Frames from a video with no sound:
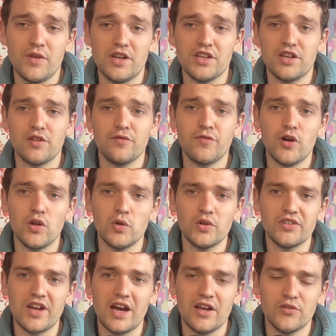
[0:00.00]
and you can follow
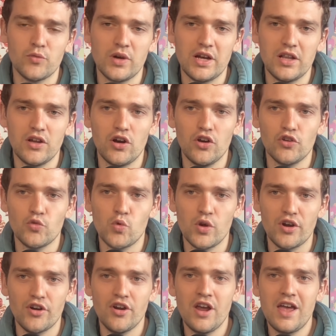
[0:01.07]
us as well on
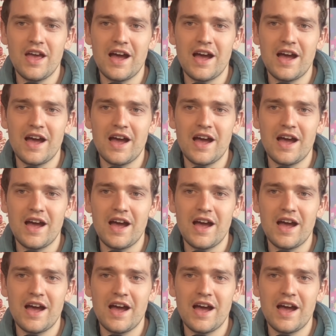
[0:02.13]
Twitter